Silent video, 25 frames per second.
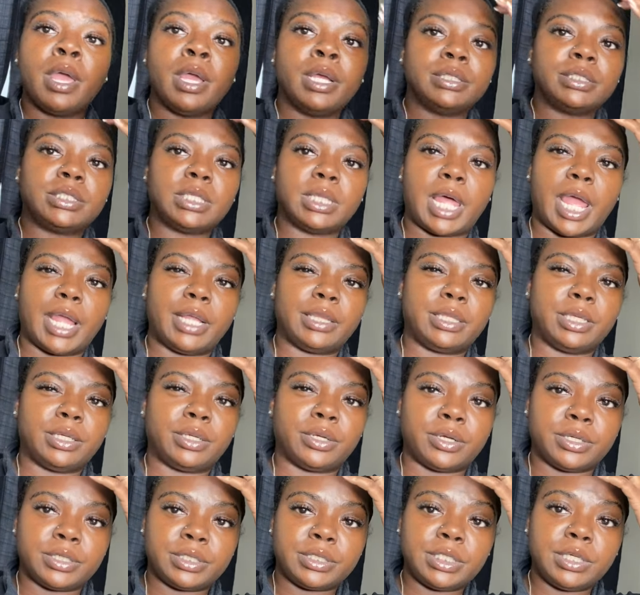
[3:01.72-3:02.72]
to like the
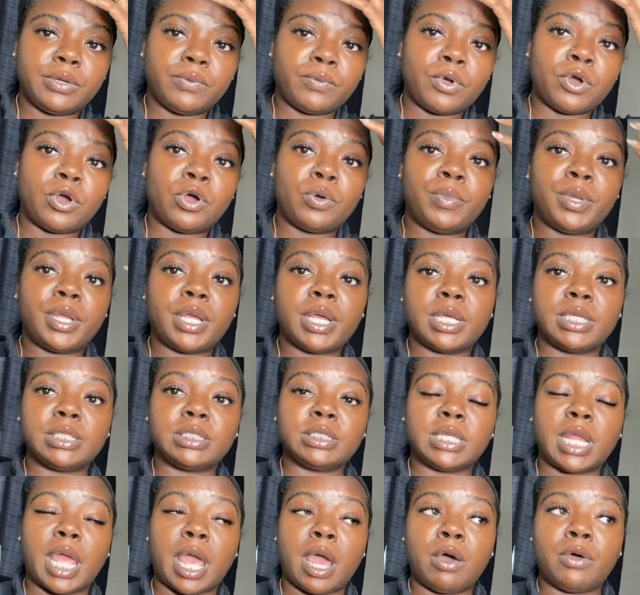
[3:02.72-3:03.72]
nursing role because
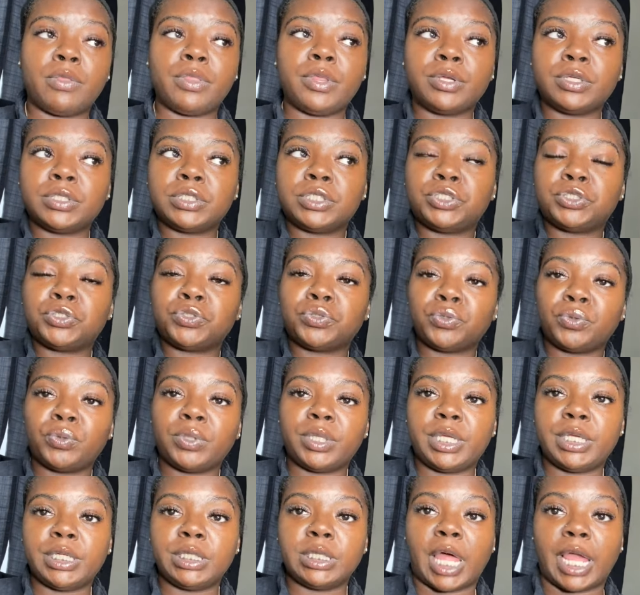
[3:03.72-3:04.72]
now there's
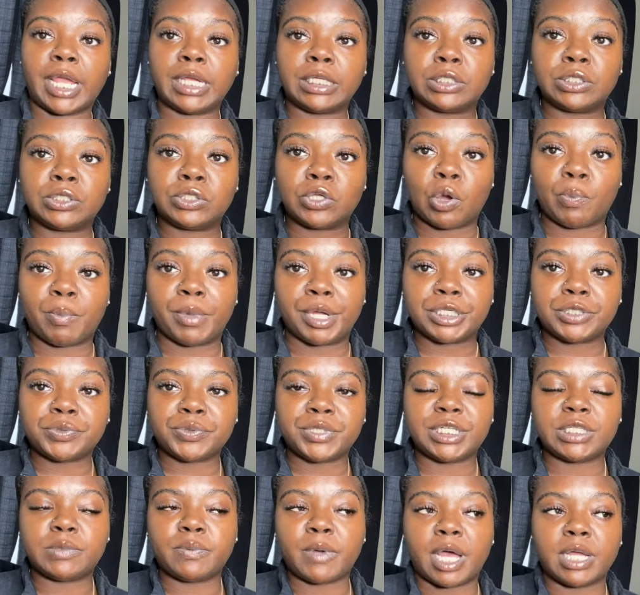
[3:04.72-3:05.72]
truly like so much
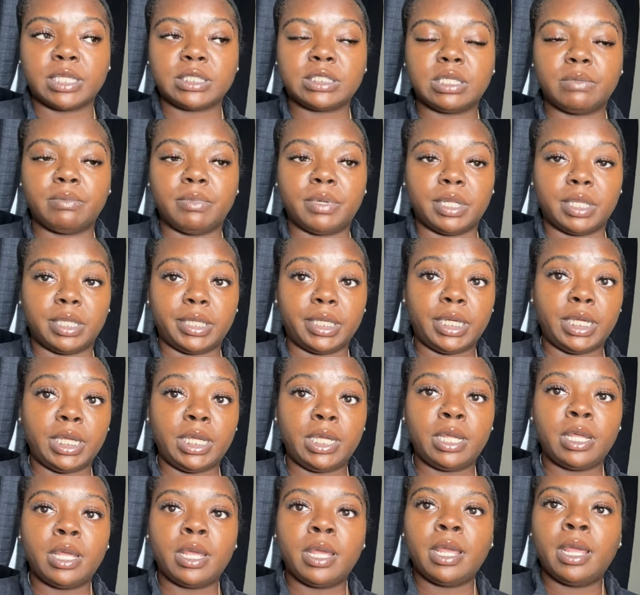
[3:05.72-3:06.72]
responsibility